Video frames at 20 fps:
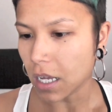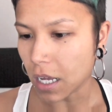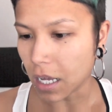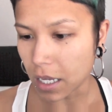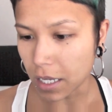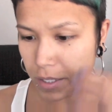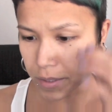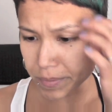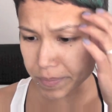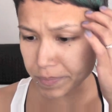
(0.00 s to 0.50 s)

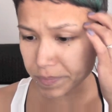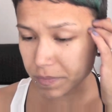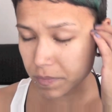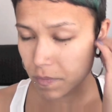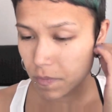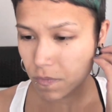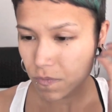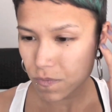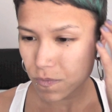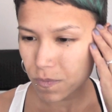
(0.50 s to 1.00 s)
I
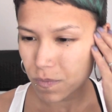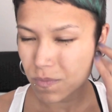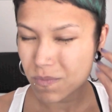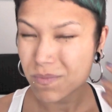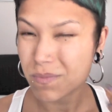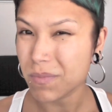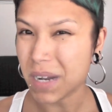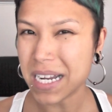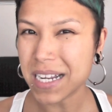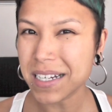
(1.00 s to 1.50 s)

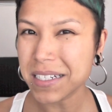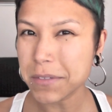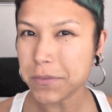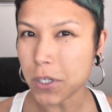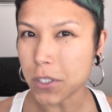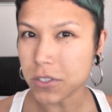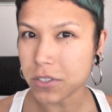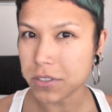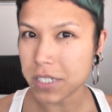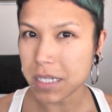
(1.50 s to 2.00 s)
kind of
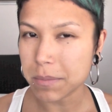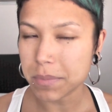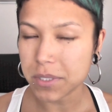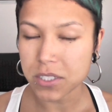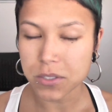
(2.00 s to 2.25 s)
alternate